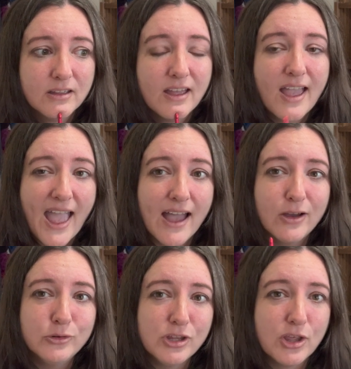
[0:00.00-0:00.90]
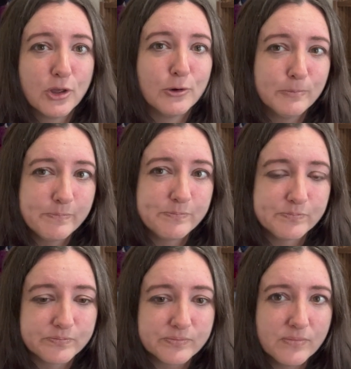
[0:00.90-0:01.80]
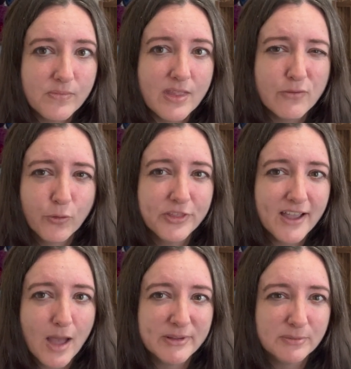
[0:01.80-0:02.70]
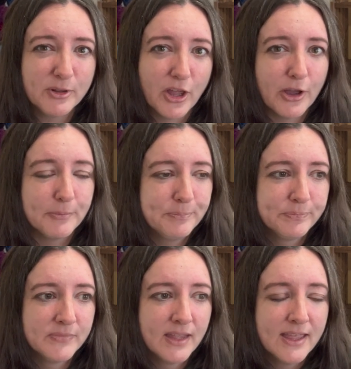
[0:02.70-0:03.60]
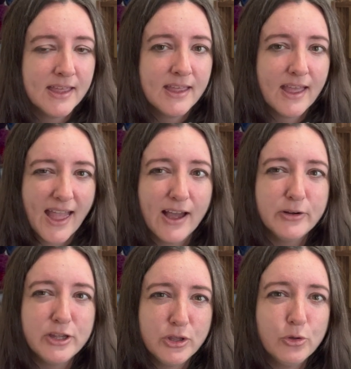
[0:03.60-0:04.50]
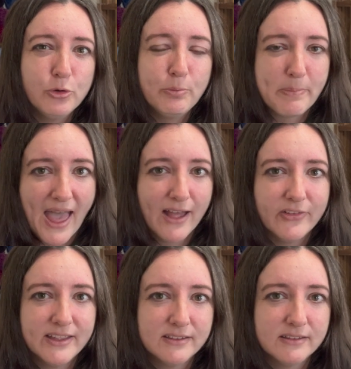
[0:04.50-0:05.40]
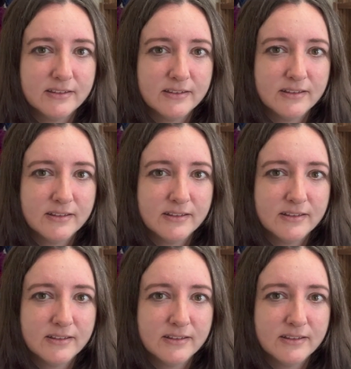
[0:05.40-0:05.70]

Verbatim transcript: How do you, for the comments below, how do you balance